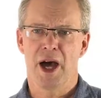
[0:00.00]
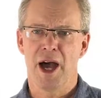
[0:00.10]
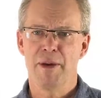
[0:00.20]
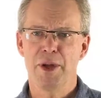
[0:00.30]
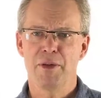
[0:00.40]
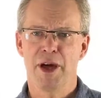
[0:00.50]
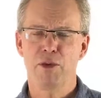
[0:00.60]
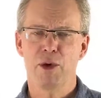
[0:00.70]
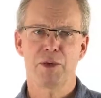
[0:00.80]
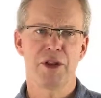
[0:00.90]
I've
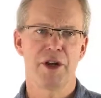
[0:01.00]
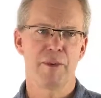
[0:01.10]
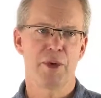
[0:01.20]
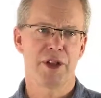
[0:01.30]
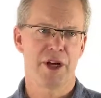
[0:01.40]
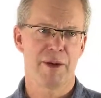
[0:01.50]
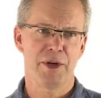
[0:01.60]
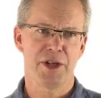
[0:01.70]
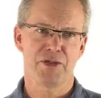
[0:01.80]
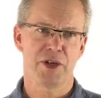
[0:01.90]
worked with a number of the
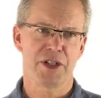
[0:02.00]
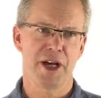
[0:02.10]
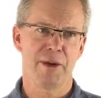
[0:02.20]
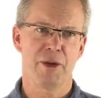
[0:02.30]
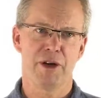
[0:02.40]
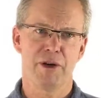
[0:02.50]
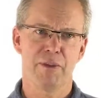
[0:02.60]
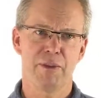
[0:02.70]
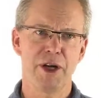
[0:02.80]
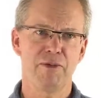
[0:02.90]
companies, for example, that
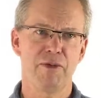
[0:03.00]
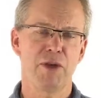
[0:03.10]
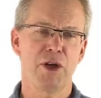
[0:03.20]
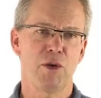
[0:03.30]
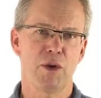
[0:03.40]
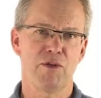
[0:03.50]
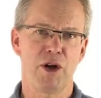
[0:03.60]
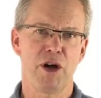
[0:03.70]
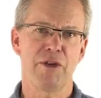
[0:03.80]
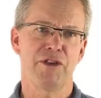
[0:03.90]
have been, were
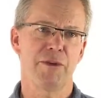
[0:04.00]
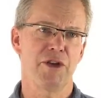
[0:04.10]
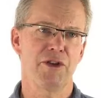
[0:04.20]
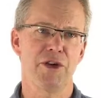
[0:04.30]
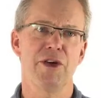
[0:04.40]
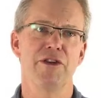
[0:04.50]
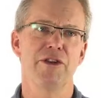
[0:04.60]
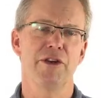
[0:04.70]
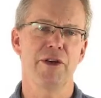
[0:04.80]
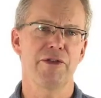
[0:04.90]
involved in some of these very
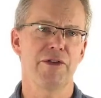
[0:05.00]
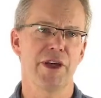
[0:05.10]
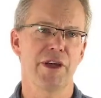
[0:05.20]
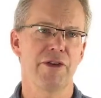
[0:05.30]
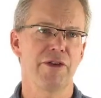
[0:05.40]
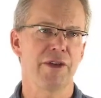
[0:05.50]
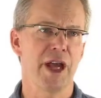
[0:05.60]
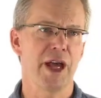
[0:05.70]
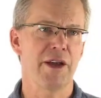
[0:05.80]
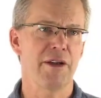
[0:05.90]
serious failures,
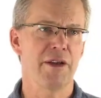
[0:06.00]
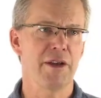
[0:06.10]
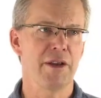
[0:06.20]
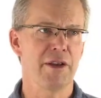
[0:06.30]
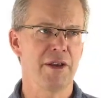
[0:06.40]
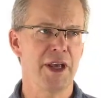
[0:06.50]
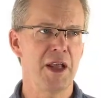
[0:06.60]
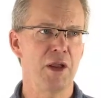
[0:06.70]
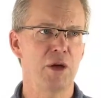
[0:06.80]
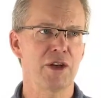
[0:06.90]
and
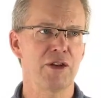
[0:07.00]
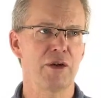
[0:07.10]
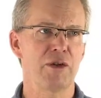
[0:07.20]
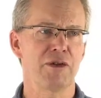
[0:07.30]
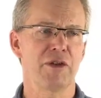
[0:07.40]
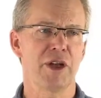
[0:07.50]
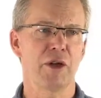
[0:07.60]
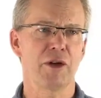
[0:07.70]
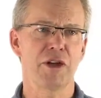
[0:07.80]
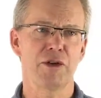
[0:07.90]
they looked at those
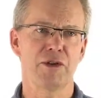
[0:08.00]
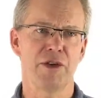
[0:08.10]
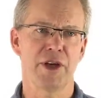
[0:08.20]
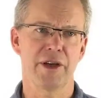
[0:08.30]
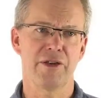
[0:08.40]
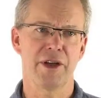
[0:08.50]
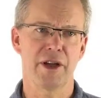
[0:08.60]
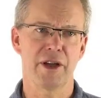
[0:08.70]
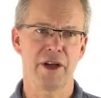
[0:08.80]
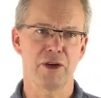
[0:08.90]
failures
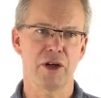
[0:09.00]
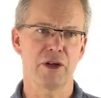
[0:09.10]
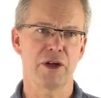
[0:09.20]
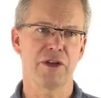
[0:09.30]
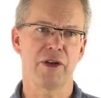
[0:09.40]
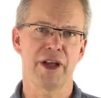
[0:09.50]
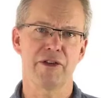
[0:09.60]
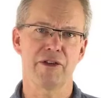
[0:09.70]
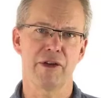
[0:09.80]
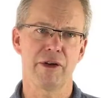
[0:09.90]
and took a look at their
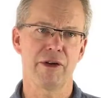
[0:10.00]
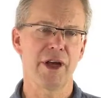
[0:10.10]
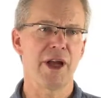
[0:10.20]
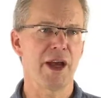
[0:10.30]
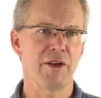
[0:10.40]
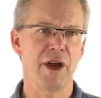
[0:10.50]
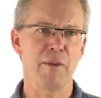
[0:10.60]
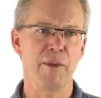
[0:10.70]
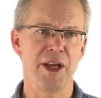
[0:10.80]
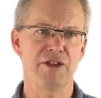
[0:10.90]
lessons learned
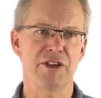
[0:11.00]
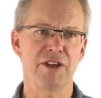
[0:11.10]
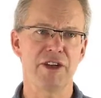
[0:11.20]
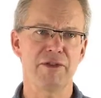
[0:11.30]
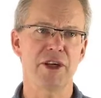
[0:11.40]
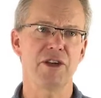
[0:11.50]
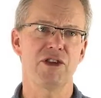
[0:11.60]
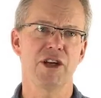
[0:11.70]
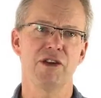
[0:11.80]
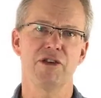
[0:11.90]
and made significant
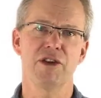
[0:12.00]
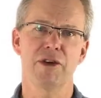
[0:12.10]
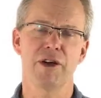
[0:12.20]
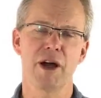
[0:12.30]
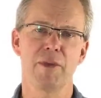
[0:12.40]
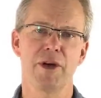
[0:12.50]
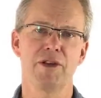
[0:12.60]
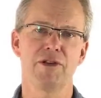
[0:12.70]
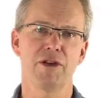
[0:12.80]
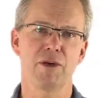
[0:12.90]
changes in their
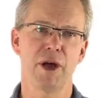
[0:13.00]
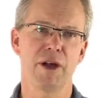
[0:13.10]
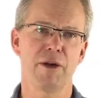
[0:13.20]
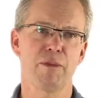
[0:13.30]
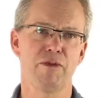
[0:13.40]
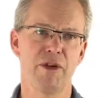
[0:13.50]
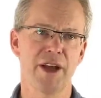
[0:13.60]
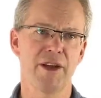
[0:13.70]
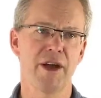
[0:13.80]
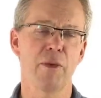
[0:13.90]
companies to try and
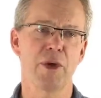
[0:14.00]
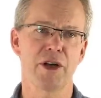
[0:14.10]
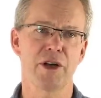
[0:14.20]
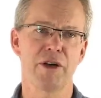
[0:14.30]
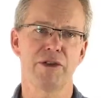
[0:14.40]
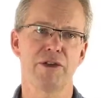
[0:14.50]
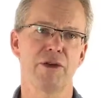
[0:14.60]
prevent a reoccurrence of